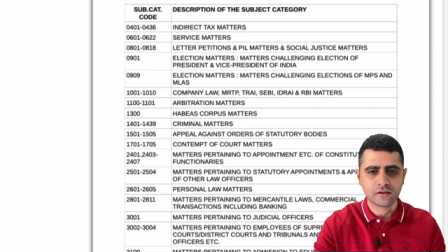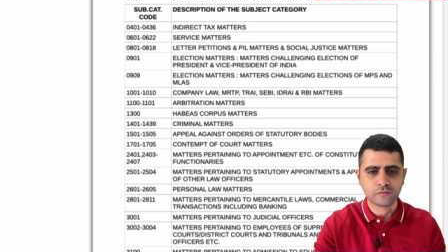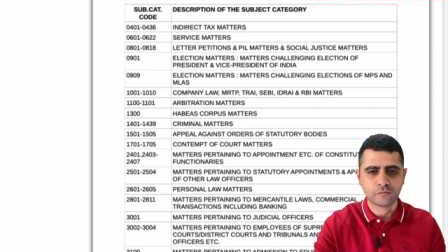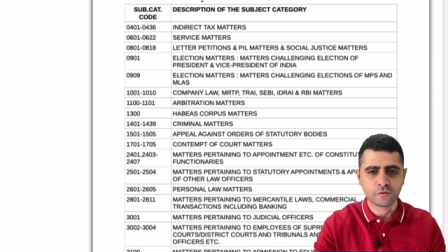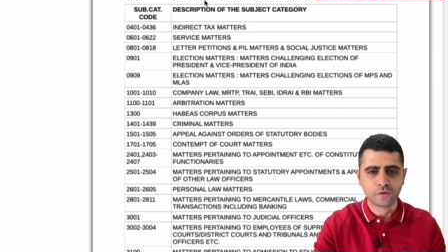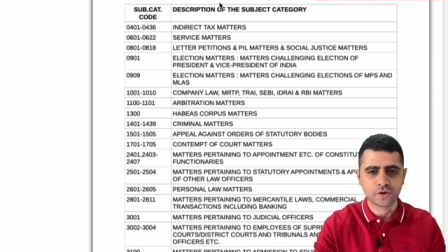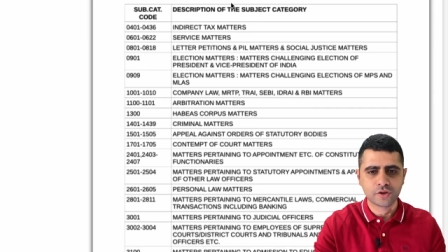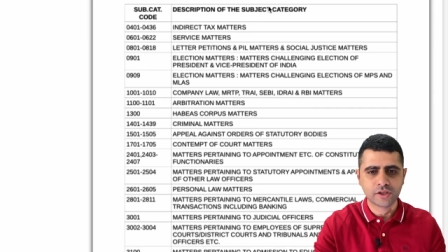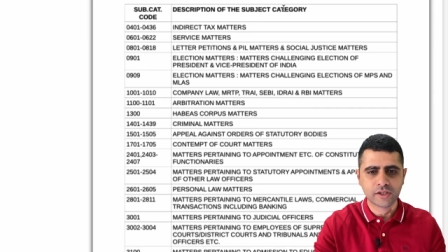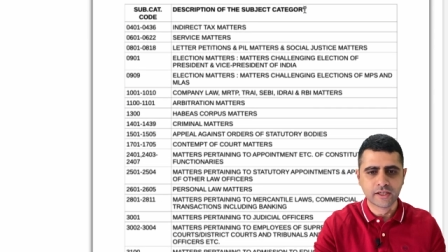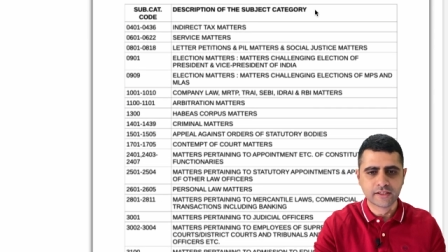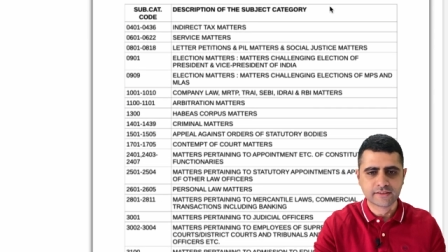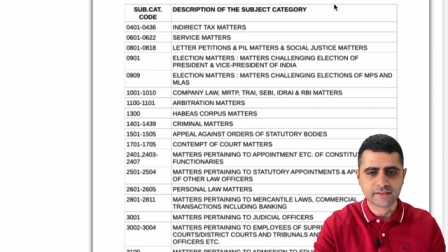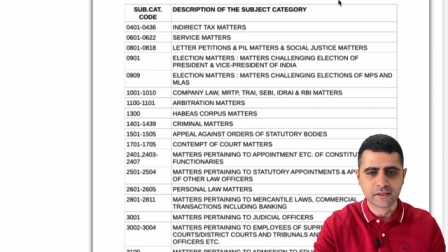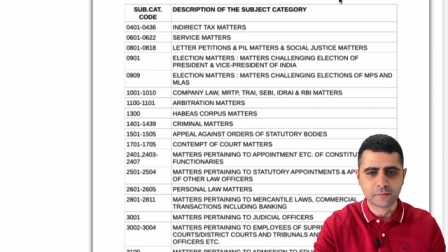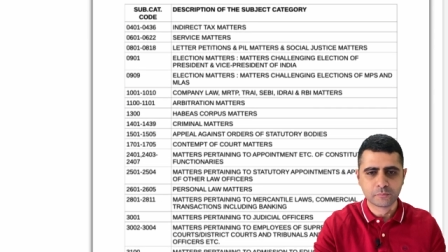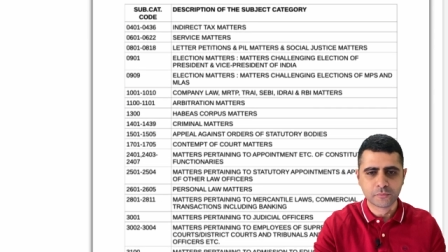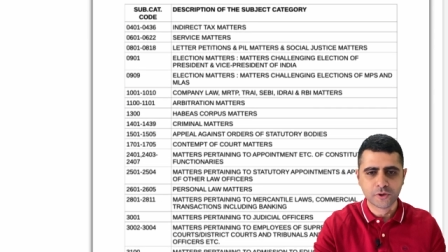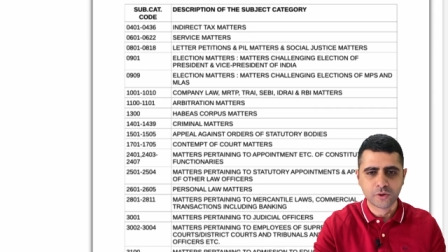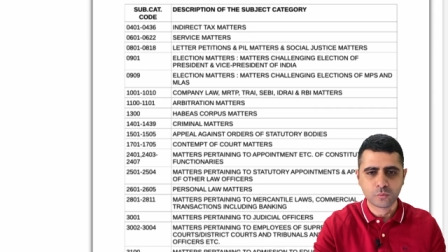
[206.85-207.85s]
For
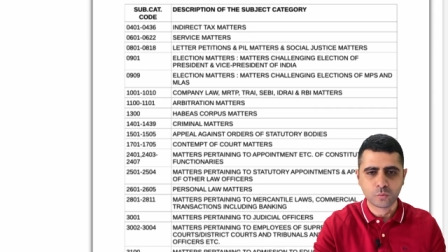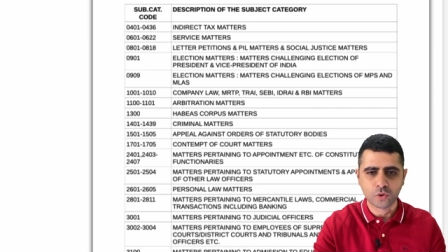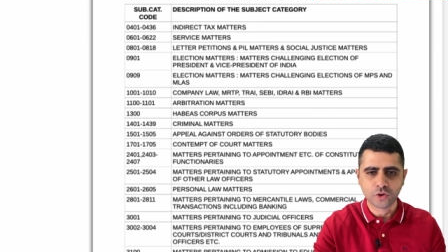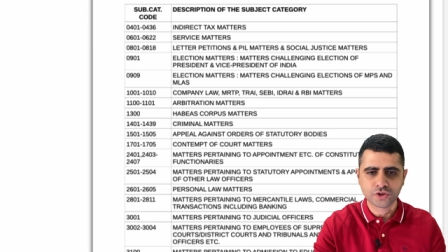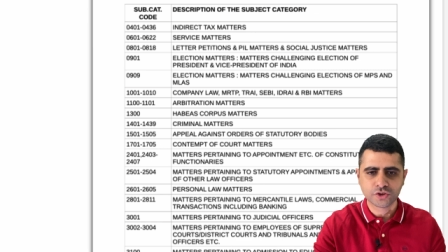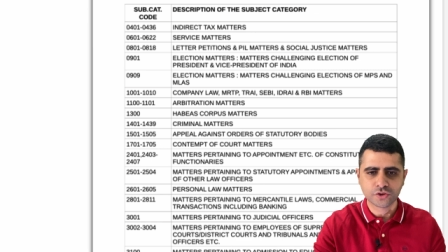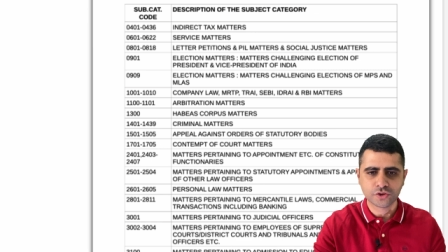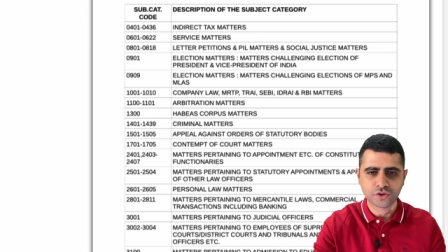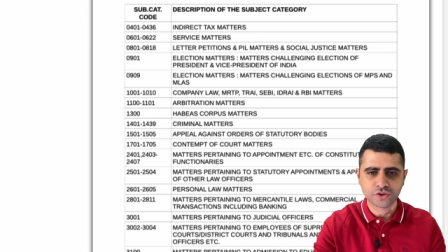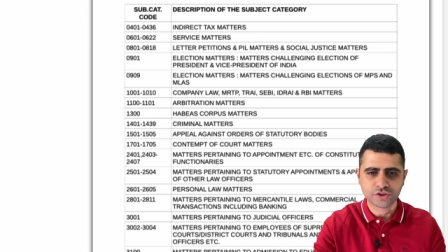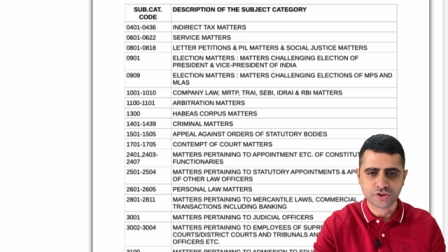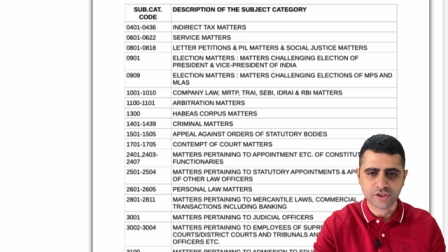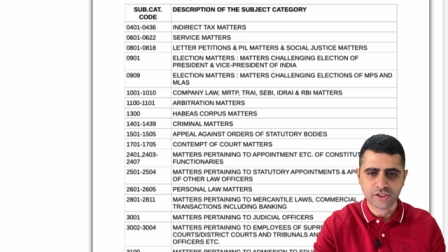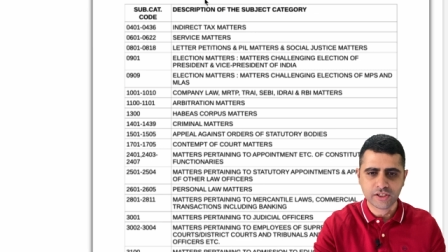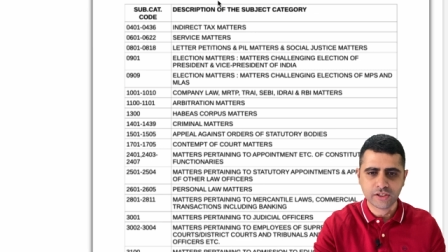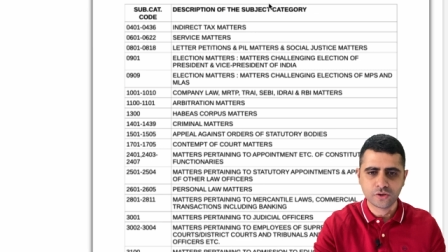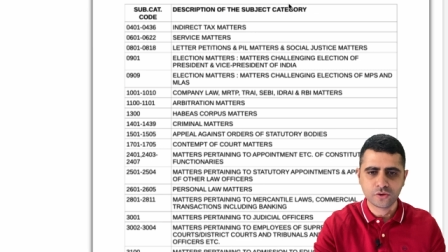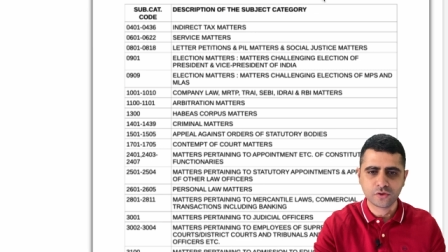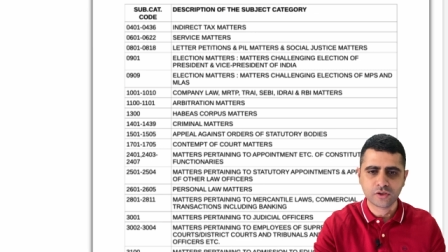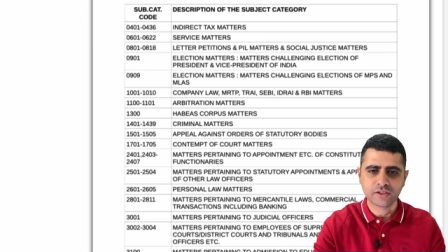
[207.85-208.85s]
example, what's on your
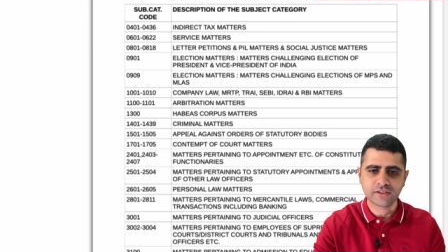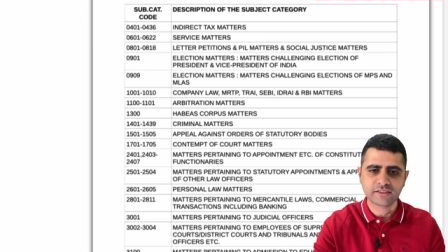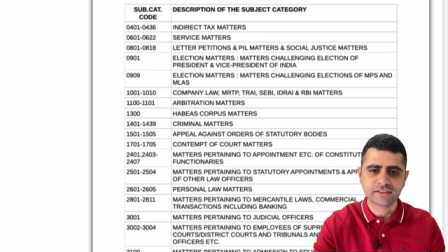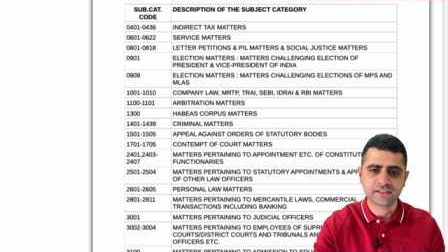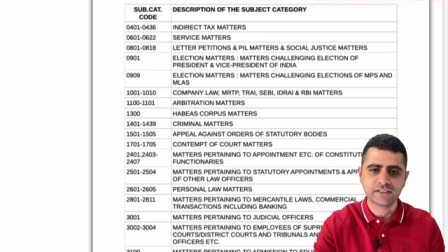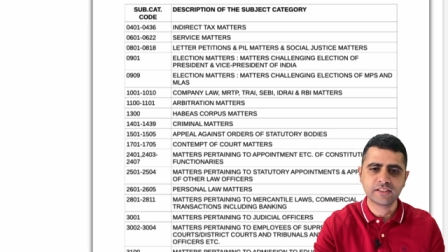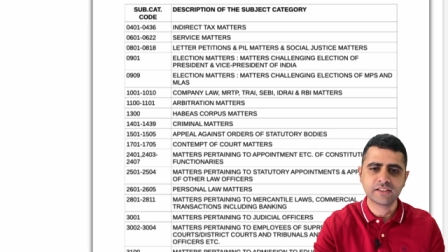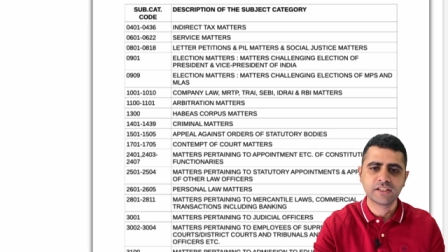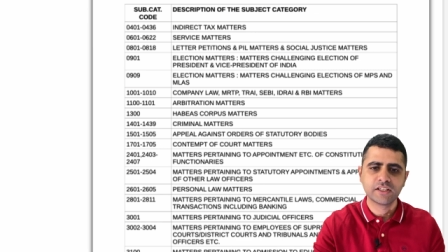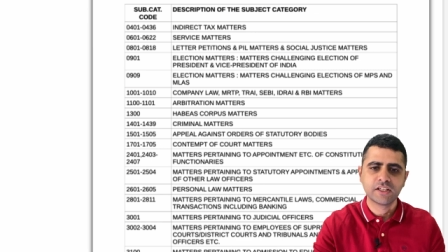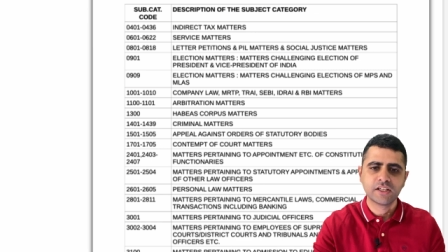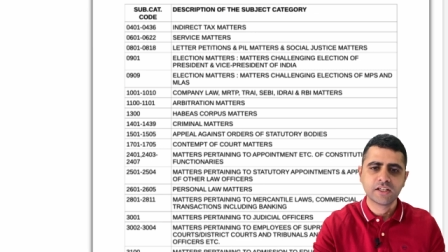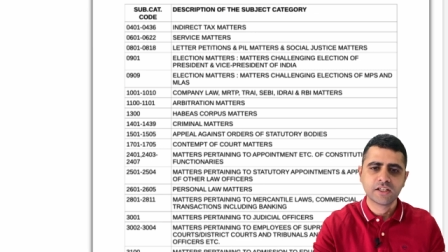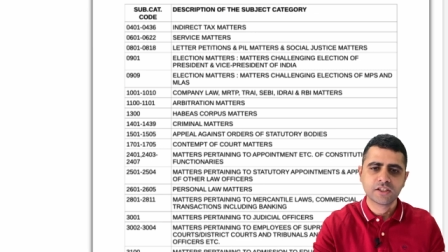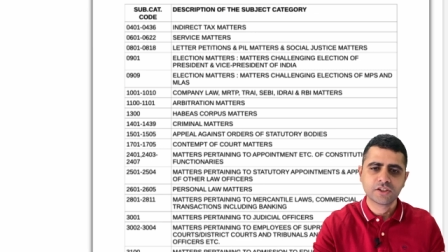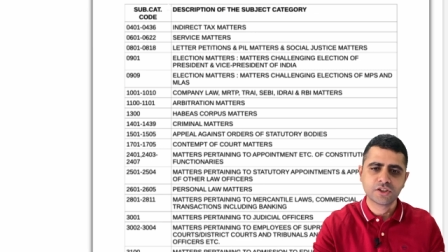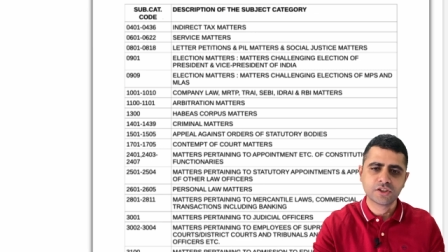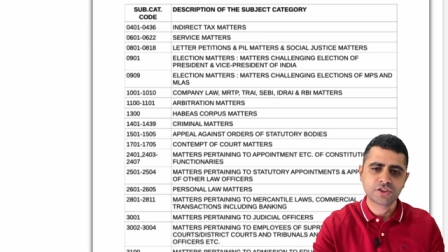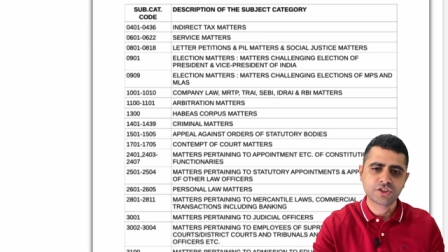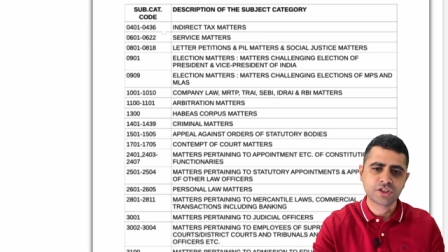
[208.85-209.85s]
screen, you can see
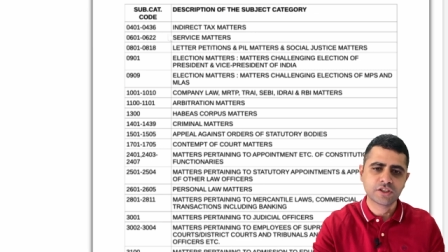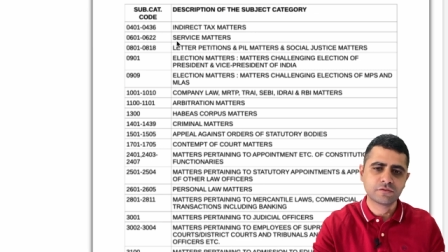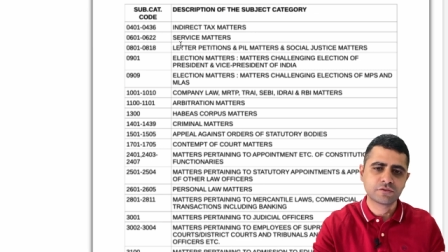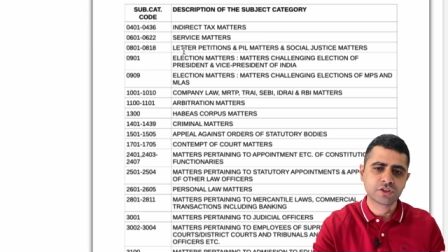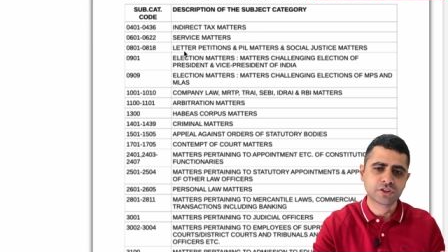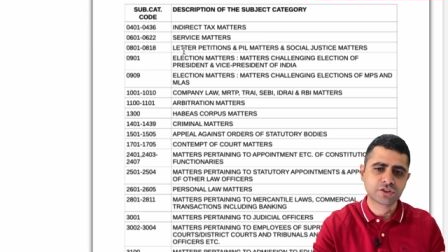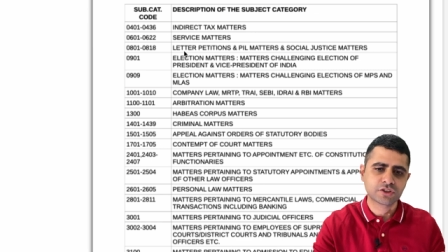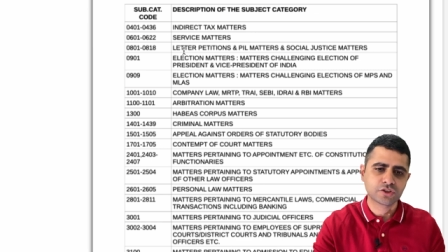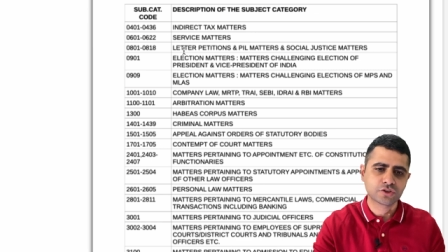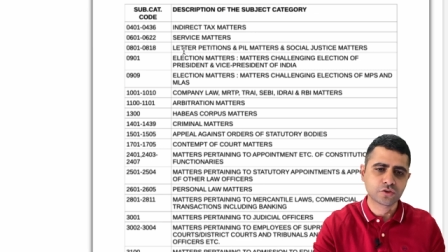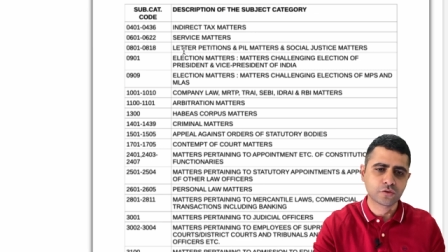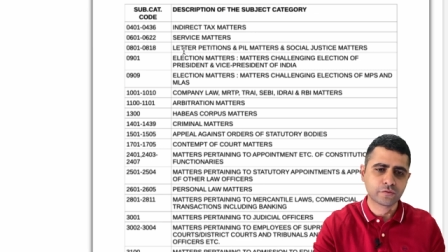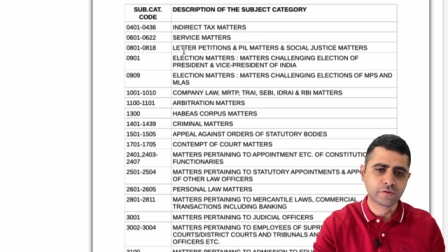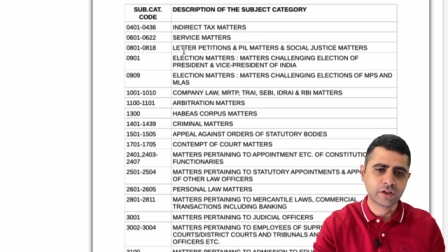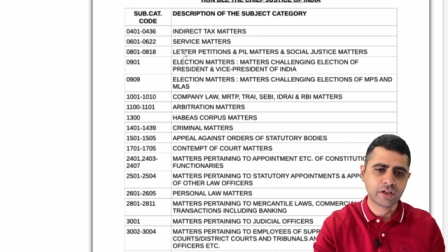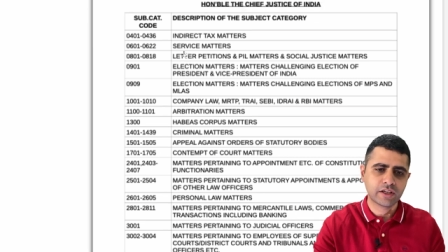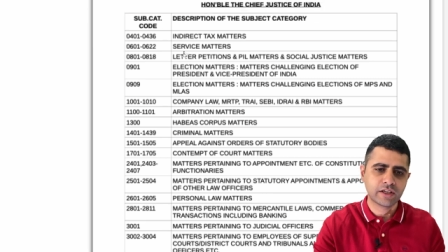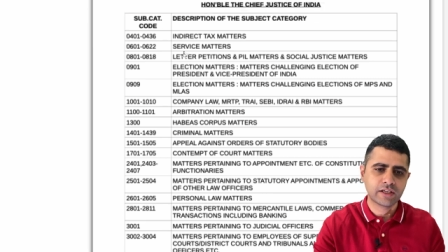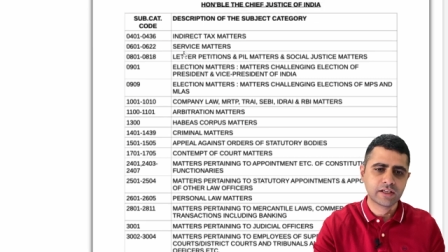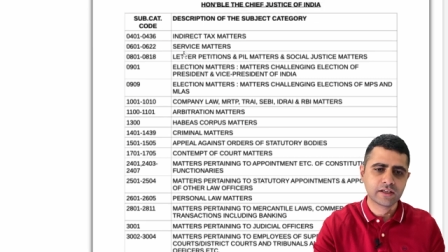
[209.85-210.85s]
the Chief Justice of
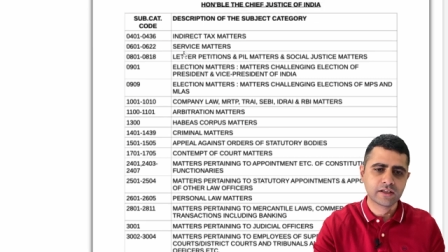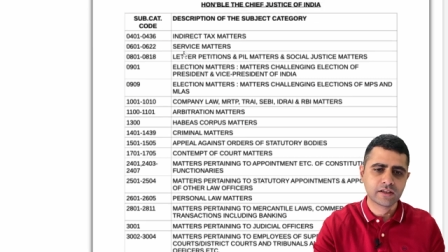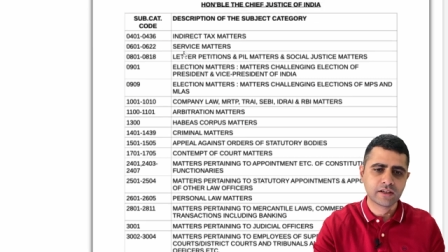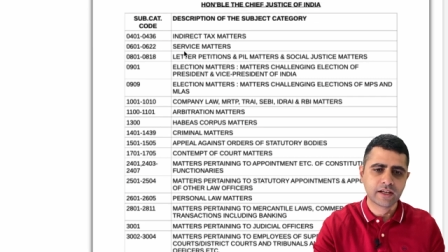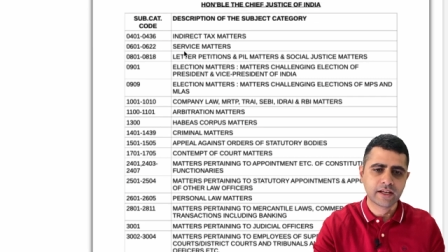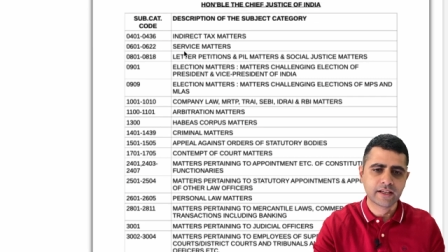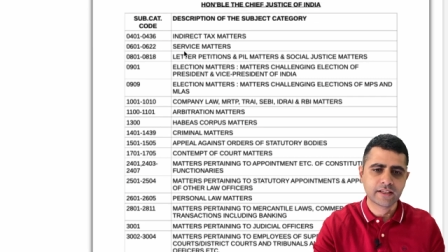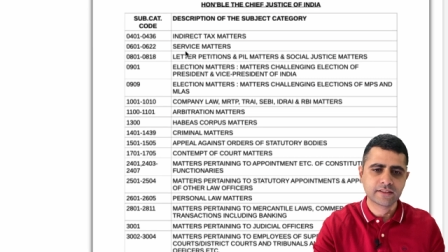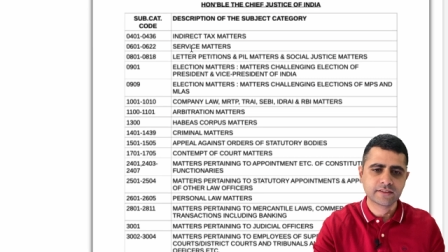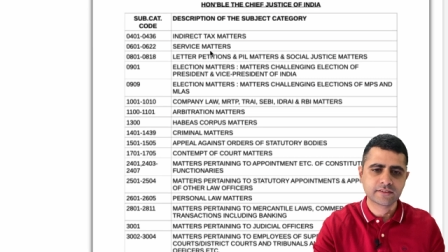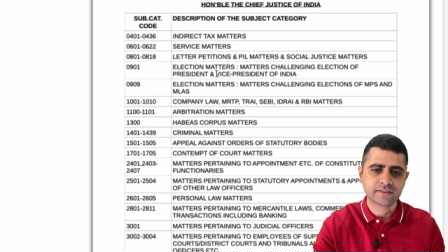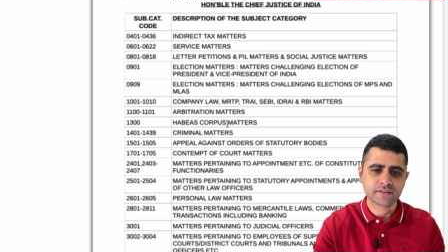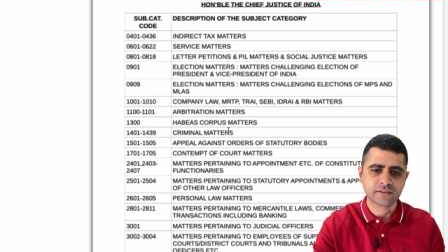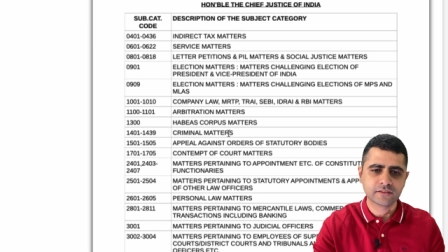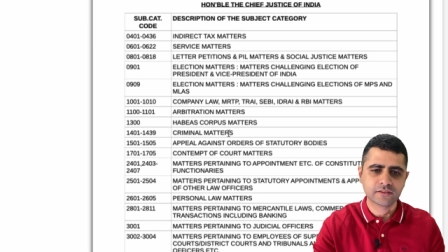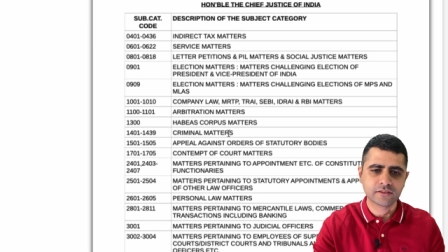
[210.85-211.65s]
India has